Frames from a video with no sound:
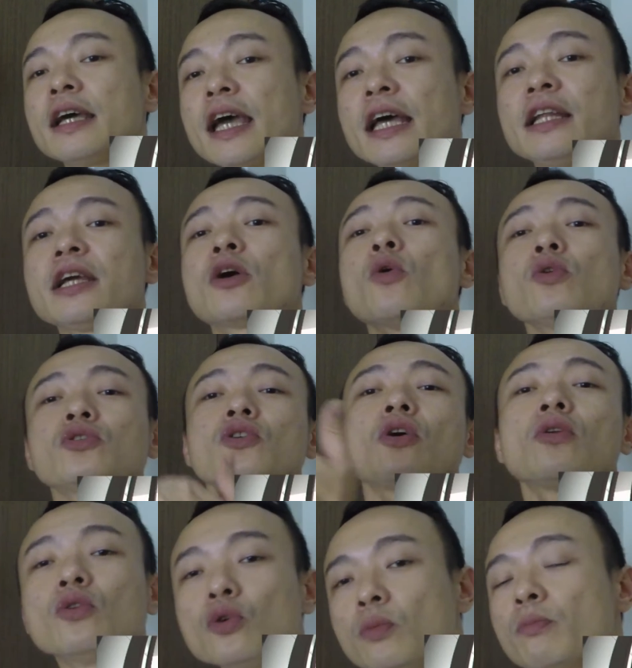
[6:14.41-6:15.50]
and it goes
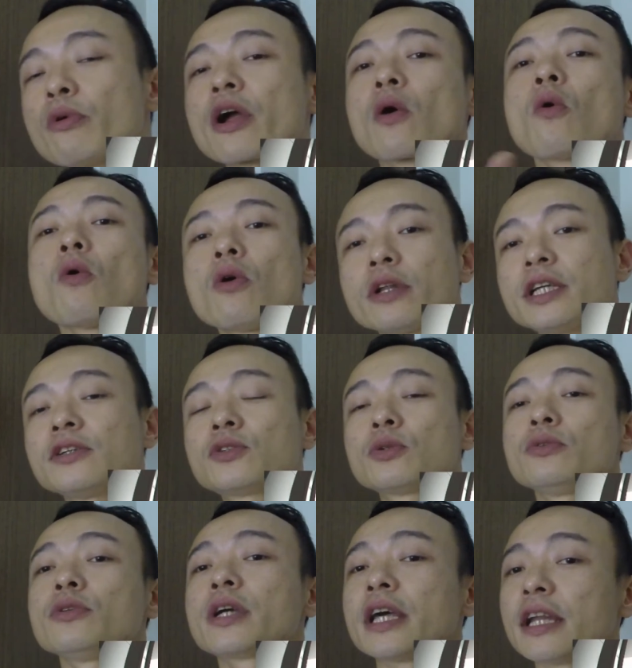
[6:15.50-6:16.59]
on loop recording, so
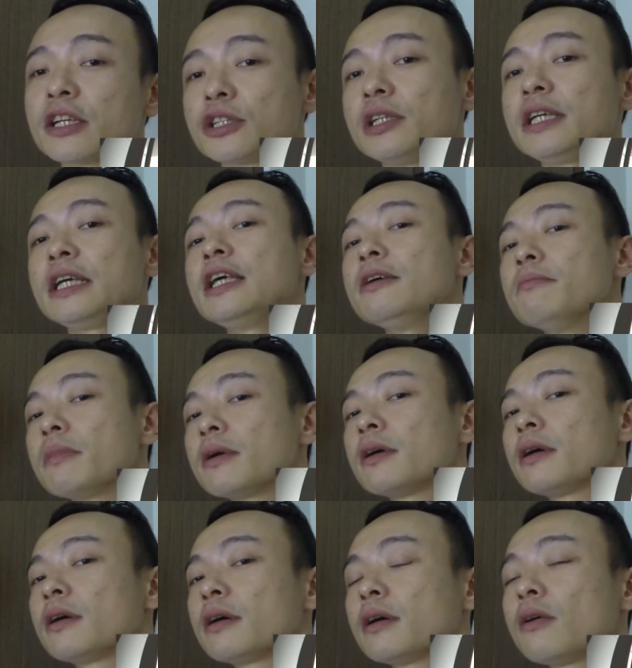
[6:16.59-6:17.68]
you can actually keep
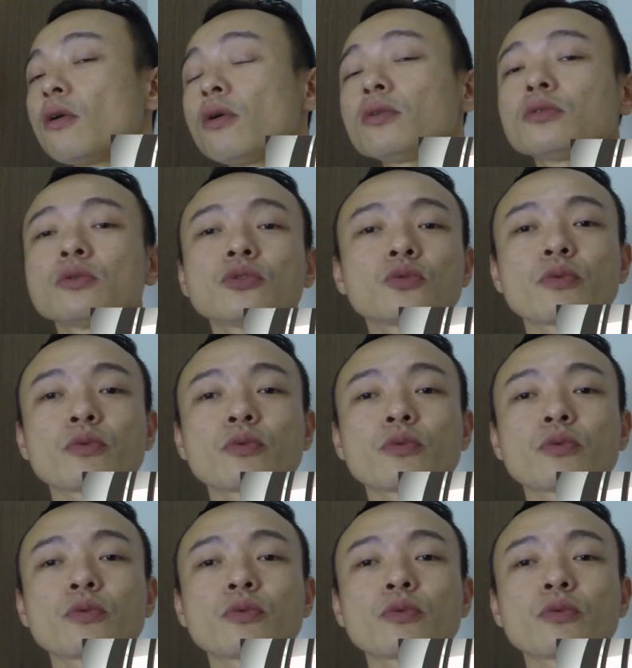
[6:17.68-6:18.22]
all those